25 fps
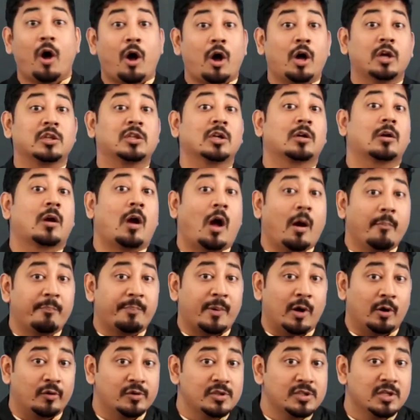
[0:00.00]
or the
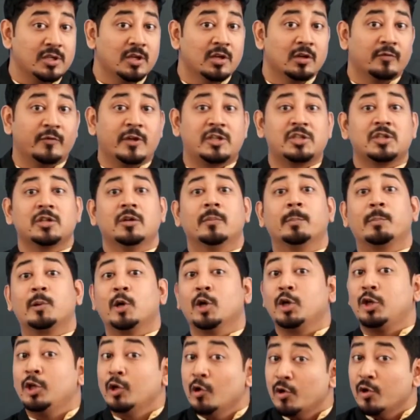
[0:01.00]
compounds which
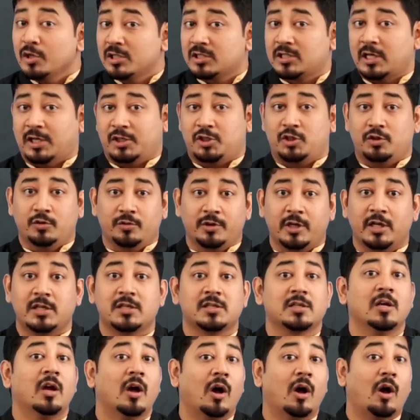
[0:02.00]
produce such
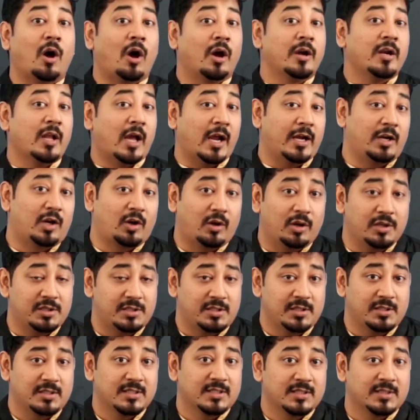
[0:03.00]
units on
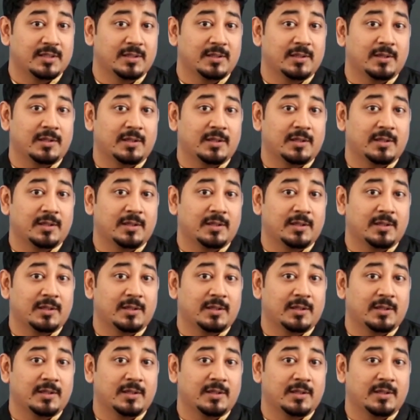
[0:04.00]
hydrolysis.